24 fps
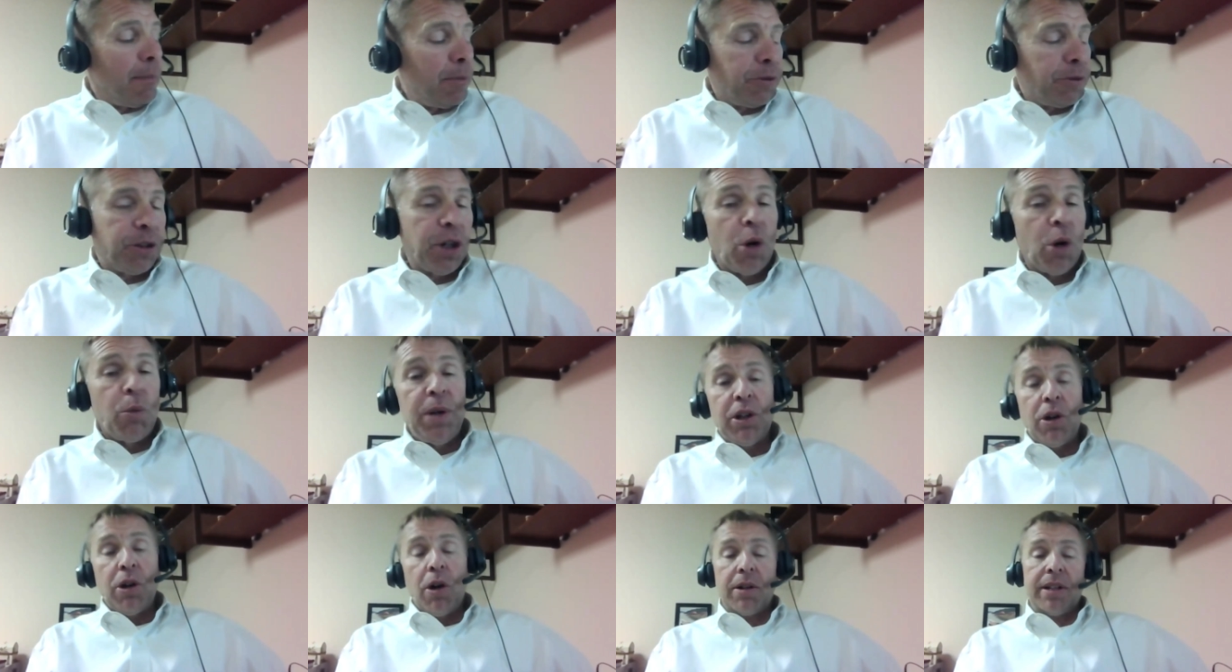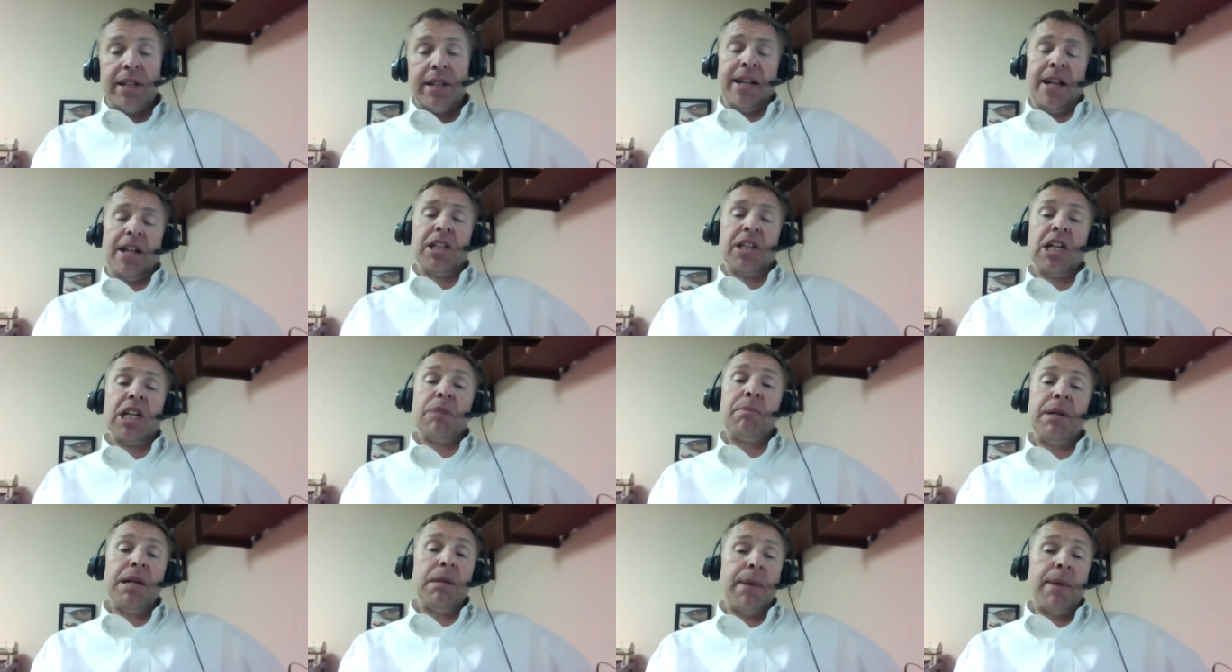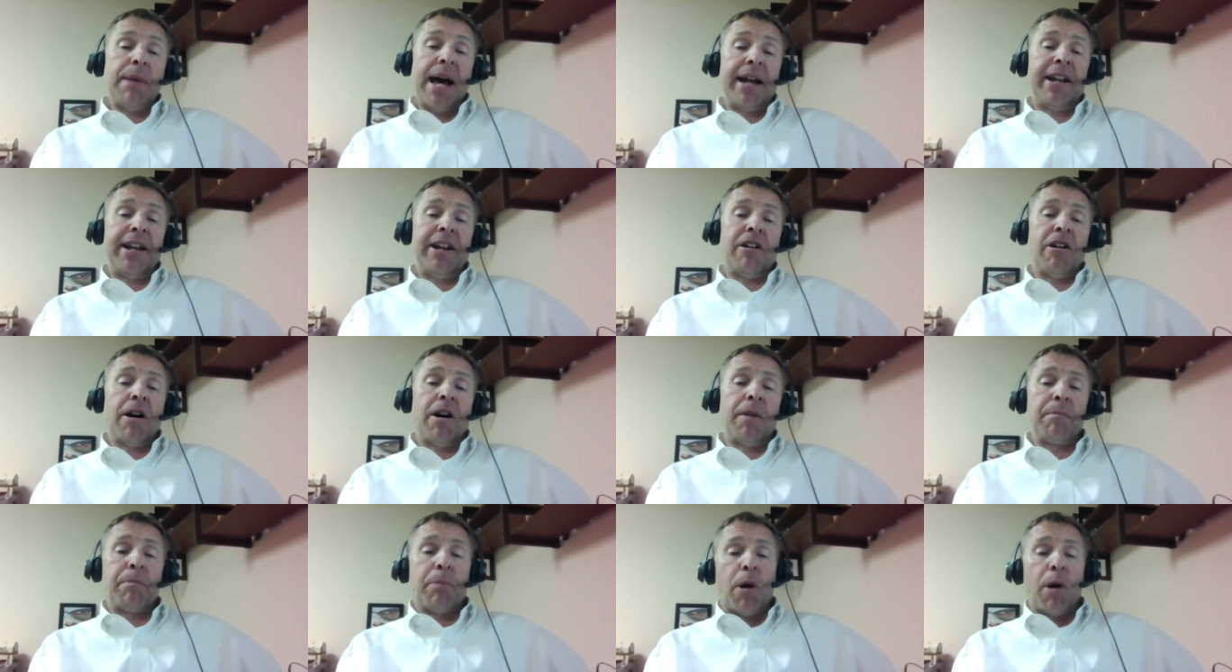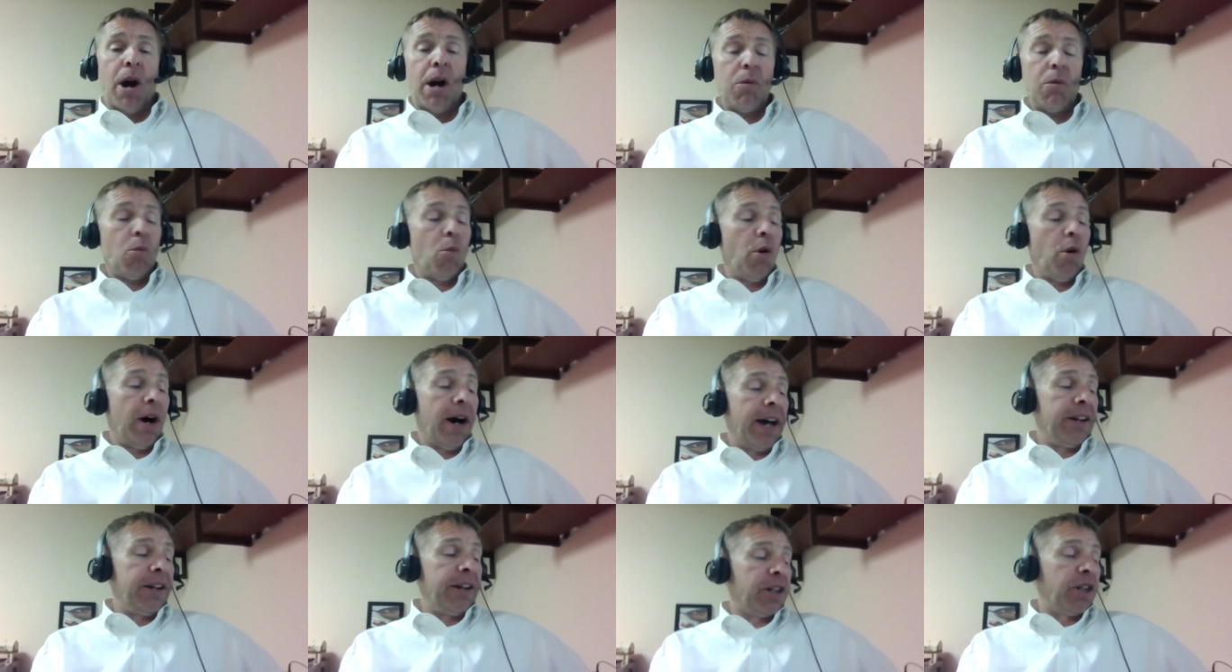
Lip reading: So we talked a little bit about it on part one.